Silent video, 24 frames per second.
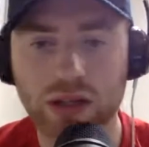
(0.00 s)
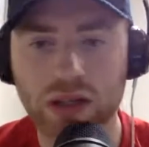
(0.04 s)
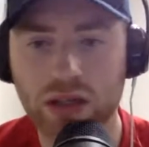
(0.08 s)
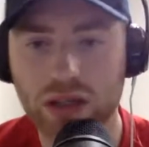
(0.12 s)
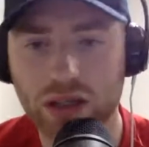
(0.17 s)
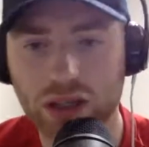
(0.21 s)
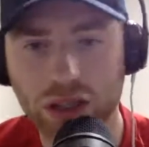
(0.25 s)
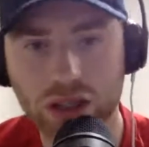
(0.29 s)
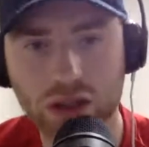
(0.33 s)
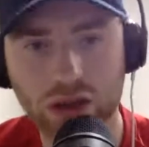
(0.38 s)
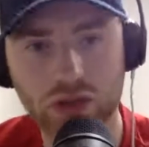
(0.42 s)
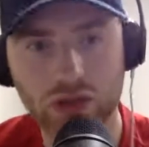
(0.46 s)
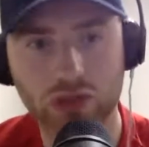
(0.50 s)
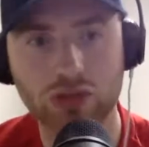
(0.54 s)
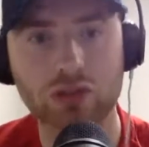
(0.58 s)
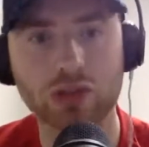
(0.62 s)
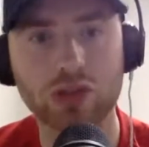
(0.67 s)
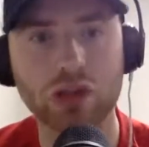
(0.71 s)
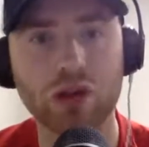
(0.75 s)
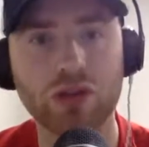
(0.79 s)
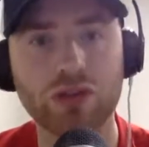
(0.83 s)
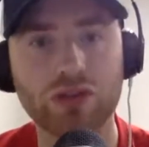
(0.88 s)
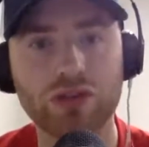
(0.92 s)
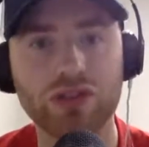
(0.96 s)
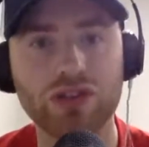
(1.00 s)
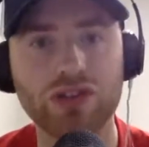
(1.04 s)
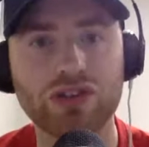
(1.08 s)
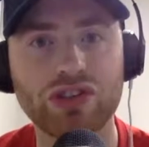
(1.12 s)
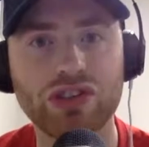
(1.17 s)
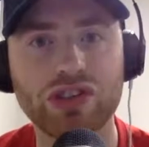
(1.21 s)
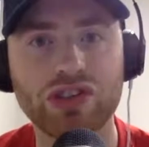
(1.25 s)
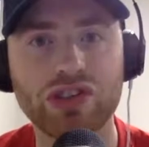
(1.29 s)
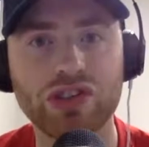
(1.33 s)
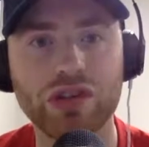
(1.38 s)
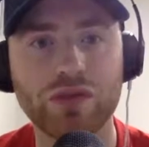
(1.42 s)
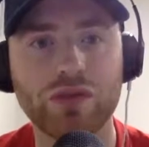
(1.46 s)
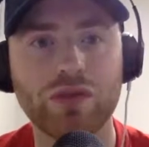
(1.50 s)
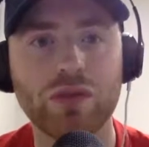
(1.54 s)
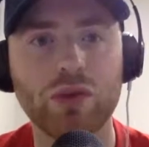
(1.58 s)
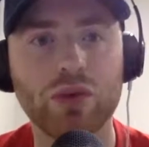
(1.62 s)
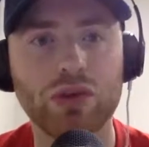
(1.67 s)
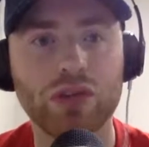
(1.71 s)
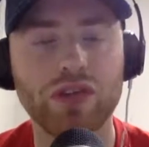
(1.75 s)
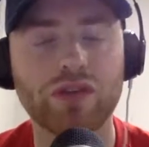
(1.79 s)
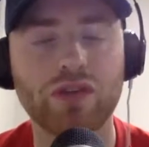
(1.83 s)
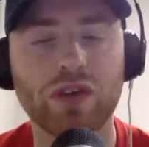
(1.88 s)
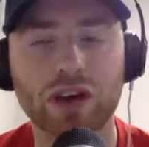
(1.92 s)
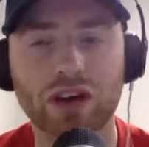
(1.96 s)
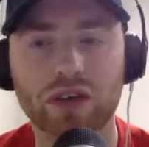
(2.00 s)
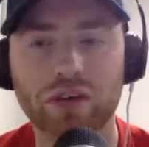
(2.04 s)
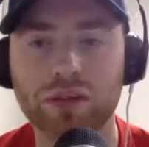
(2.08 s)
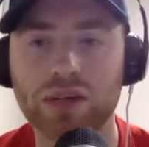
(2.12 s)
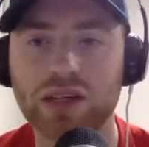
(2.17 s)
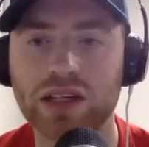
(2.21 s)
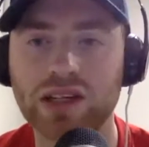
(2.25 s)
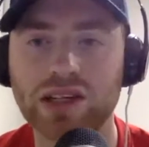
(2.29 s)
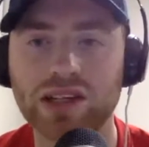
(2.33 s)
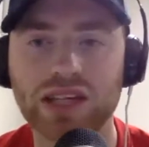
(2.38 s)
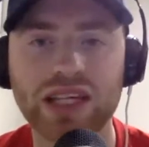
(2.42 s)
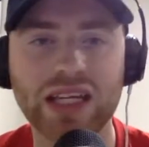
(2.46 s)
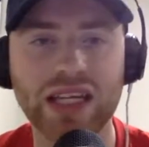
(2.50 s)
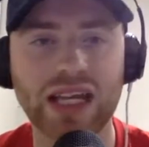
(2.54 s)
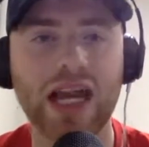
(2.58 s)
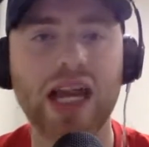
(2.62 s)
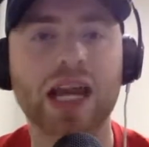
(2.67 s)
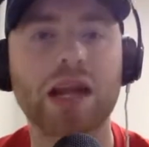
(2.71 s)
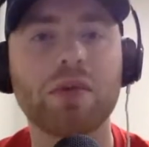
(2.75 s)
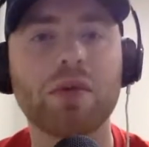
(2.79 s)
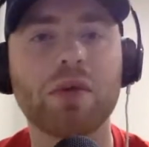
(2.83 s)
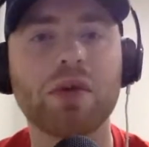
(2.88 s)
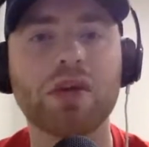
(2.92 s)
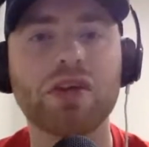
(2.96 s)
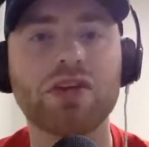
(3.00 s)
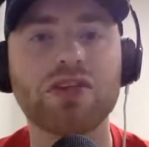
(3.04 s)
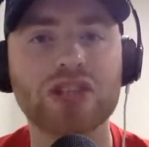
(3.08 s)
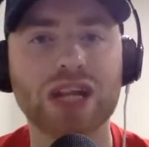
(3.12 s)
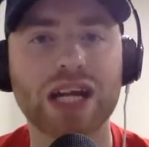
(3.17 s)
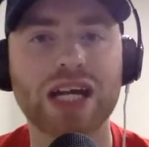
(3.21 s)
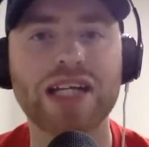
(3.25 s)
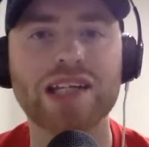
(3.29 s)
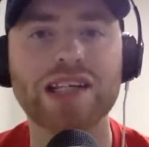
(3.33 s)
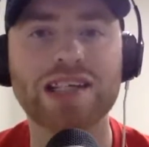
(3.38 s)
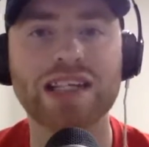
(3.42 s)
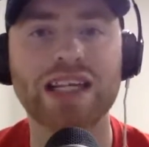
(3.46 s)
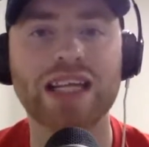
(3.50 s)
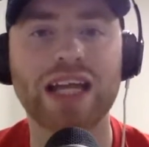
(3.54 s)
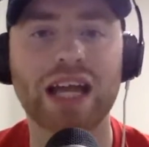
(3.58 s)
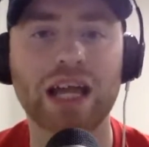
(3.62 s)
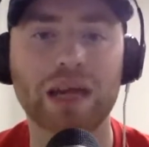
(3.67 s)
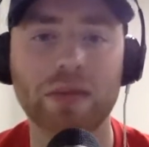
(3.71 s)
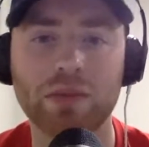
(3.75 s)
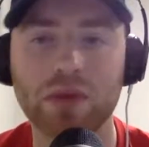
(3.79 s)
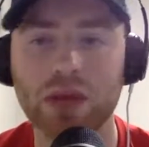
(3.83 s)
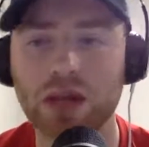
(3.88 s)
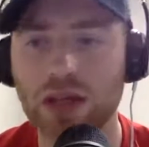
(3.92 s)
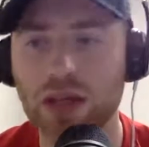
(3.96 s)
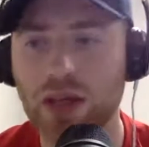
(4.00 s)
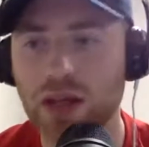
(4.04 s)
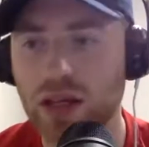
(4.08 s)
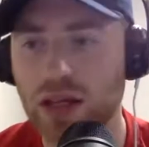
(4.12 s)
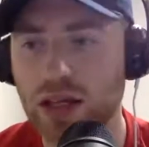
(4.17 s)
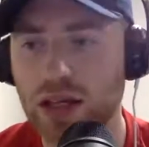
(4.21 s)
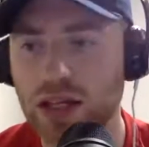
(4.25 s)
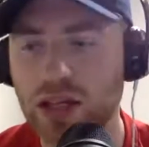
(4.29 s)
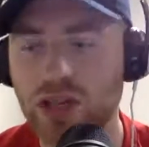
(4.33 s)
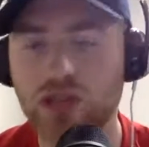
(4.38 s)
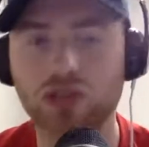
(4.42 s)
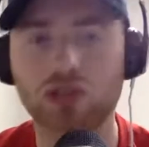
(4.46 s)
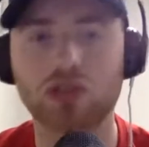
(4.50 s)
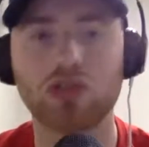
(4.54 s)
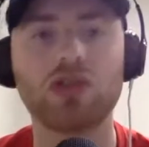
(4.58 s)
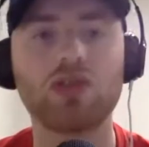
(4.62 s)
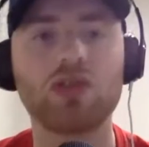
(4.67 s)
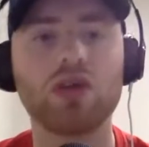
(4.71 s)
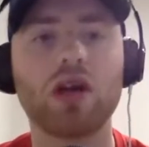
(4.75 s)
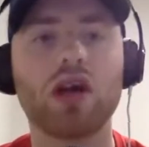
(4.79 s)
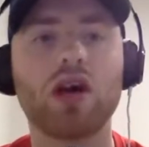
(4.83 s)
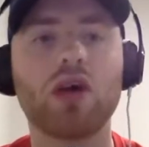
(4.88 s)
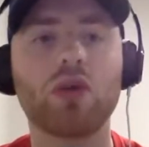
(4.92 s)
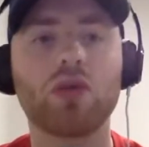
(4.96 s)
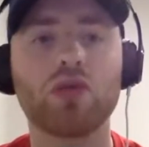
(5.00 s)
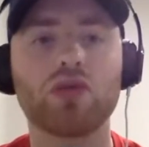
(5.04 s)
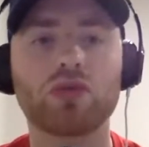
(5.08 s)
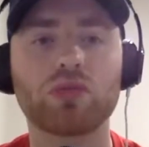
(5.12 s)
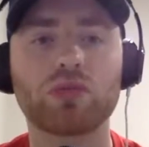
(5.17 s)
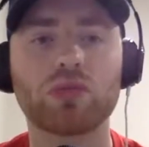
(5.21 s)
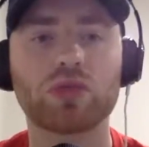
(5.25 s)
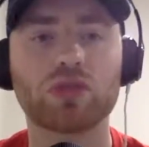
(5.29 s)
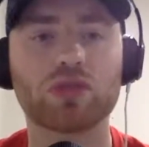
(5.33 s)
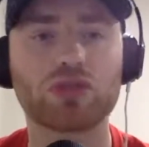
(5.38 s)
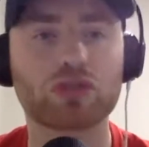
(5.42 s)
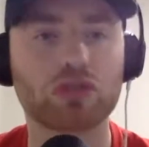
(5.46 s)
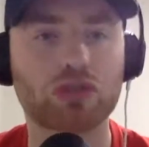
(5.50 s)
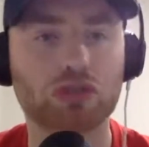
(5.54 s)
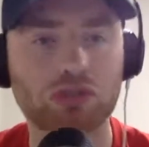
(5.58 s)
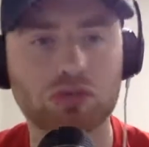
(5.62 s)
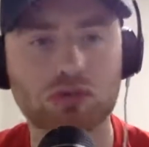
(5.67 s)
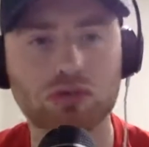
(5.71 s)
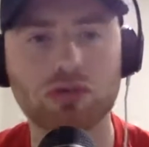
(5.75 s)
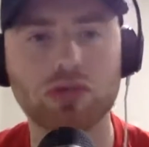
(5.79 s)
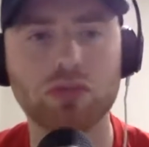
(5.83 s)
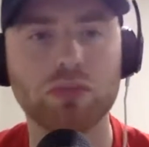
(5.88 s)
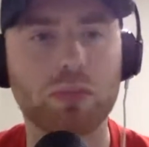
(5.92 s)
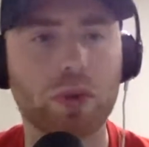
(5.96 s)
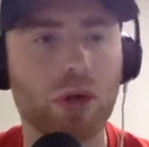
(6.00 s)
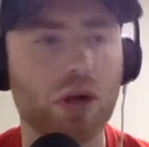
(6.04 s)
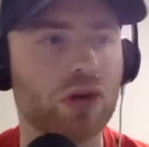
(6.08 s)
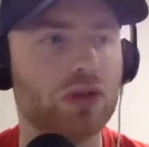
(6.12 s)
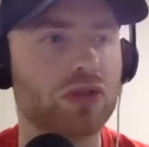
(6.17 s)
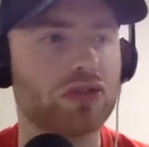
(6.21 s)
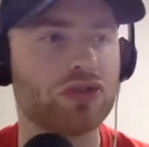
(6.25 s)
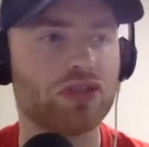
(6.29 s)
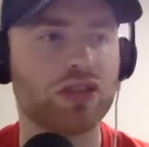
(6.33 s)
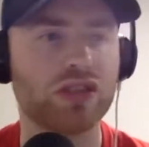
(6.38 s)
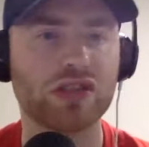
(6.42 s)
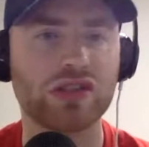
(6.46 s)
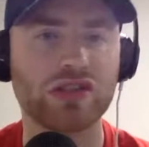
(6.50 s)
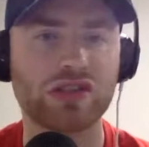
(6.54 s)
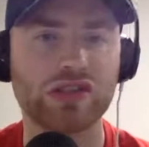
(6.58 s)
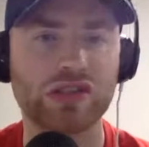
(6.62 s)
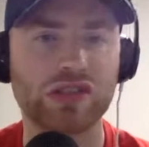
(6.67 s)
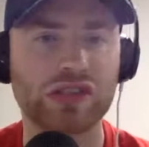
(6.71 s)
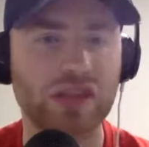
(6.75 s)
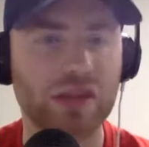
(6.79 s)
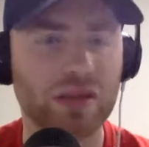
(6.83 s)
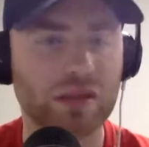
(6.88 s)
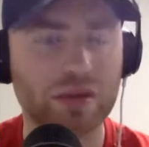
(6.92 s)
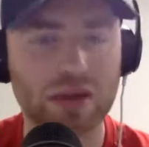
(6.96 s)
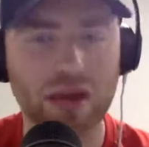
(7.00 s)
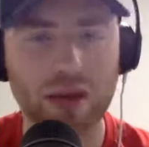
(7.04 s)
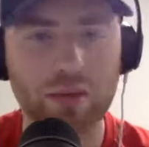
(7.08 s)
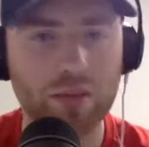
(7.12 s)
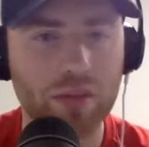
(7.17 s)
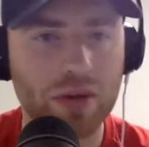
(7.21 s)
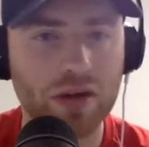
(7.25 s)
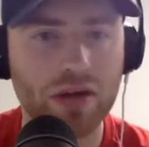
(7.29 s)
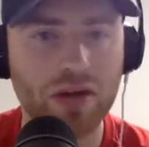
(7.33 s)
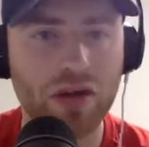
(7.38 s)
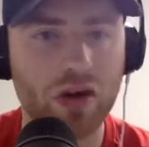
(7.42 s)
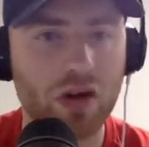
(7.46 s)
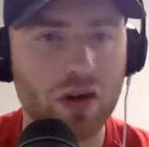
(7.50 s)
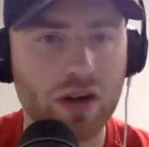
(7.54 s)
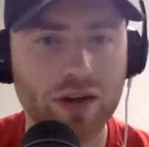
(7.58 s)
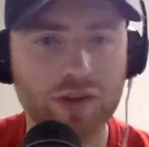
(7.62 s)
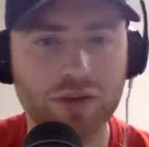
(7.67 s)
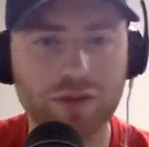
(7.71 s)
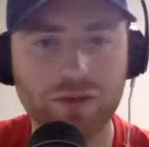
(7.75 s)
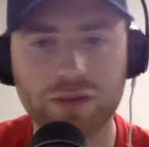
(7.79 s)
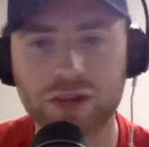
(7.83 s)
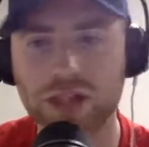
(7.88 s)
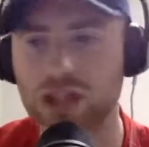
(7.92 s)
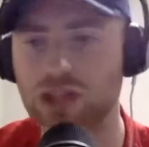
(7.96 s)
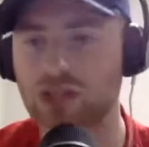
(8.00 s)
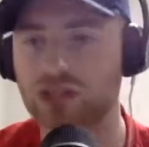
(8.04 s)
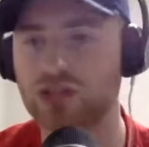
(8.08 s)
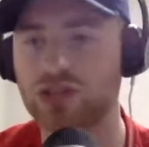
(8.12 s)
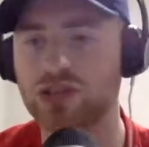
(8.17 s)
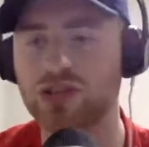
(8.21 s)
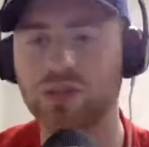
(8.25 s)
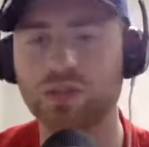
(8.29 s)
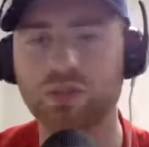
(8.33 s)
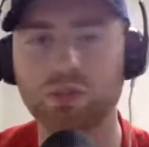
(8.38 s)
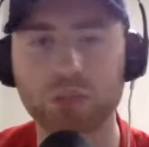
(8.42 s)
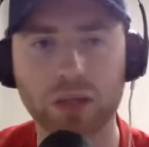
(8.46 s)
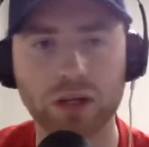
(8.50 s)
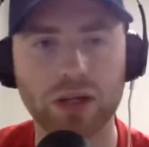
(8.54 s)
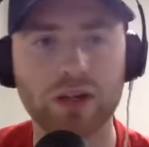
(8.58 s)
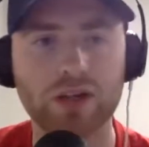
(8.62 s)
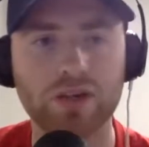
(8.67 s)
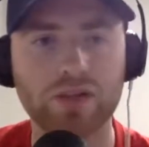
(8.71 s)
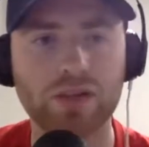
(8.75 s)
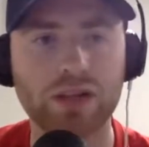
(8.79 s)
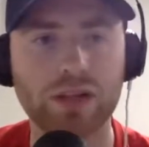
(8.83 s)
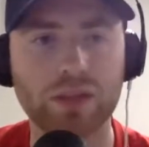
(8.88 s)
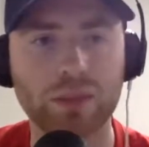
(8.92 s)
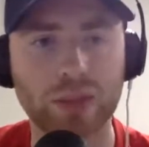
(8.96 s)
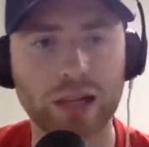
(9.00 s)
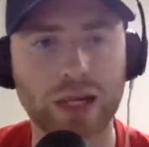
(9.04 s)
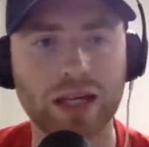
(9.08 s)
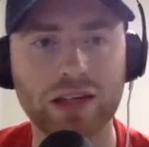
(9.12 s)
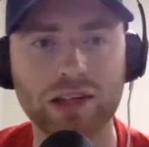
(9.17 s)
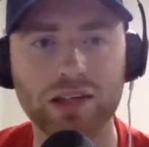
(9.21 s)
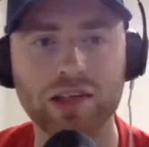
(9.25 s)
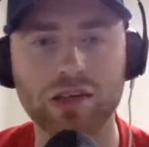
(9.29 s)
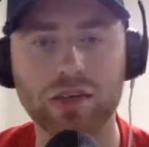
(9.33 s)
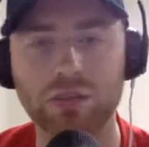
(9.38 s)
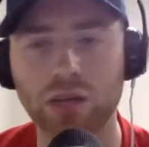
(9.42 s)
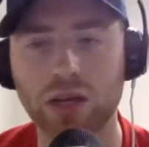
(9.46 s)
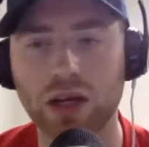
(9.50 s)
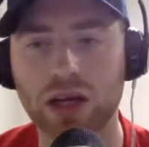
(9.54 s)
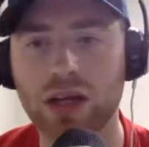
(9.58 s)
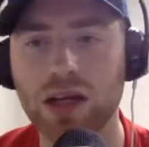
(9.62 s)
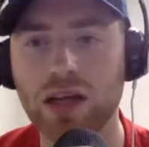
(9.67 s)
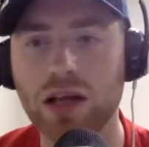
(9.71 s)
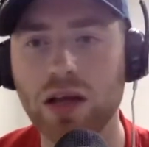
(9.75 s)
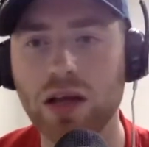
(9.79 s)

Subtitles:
He got 2 goals and assist in 45 minutes. He came on and changed the game. His 2 goals were a true poacher's number 9 finish, just perfect place. Like